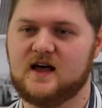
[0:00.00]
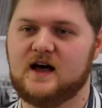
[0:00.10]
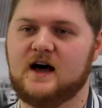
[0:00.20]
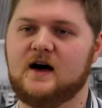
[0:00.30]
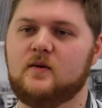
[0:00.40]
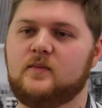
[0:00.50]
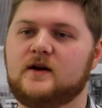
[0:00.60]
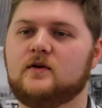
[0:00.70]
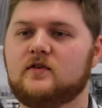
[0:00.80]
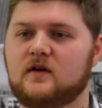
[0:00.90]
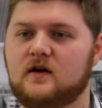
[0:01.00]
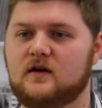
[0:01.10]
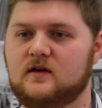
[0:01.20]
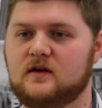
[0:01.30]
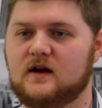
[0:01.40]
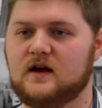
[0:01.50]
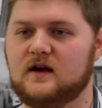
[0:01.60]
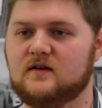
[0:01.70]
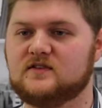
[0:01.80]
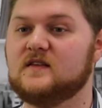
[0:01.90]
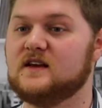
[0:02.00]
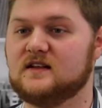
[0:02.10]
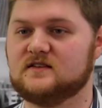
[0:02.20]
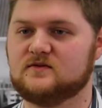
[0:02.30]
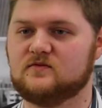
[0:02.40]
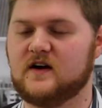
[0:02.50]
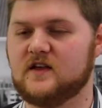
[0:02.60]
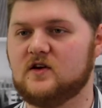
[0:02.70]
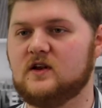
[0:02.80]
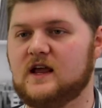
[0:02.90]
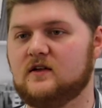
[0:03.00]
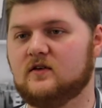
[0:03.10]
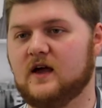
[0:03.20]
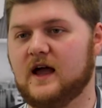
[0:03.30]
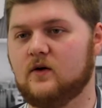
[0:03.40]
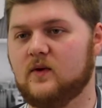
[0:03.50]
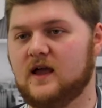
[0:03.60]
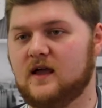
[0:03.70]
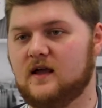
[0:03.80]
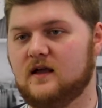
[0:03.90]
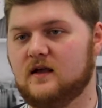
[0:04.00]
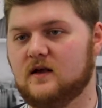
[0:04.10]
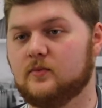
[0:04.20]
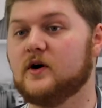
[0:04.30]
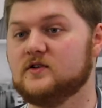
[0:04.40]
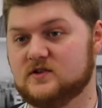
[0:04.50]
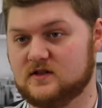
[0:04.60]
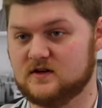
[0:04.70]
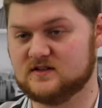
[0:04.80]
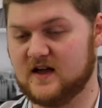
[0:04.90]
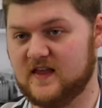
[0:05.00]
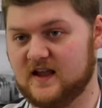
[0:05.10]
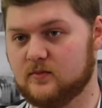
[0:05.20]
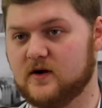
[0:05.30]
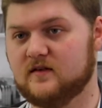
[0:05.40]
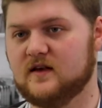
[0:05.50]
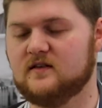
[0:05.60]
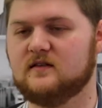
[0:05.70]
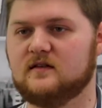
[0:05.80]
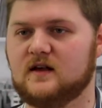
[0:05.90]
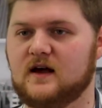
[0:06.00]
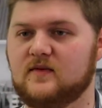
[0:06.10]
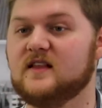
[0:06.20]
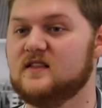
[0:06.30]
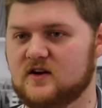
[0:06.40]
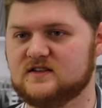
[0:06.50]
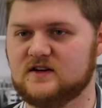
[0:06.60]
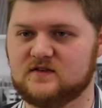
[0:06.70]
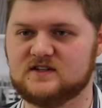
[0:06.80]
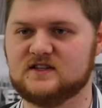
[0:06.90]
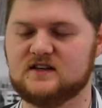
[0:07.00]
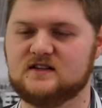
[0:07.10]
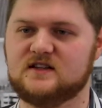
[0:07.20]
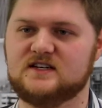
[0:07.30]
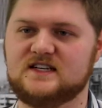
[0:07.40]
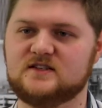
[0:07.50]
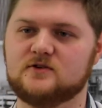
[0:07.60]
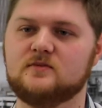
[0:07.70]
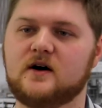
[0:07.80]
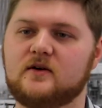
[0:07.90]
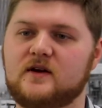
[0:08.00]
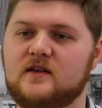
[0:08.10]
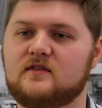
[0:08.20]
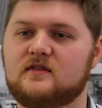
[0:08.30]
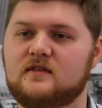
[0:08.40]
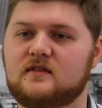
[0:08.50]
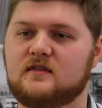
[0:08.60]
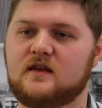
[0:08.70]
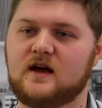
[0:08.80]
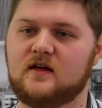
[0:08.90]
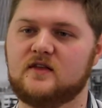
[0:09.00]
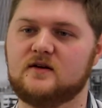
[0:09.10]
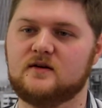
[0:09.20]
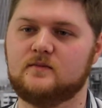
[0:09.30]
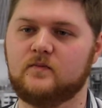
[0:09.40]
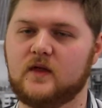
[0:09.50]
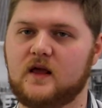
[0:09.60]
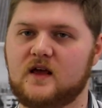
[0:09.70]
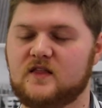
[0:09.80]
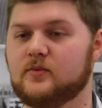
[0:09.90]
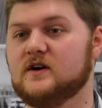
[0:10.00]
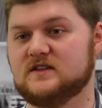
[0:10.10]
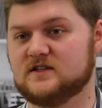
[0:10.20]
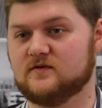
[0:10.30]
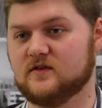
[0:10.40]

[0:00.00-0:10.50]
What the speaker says: But also something that's rather unique to how we approach the design thinking process, that it's different to the D School model, is the process of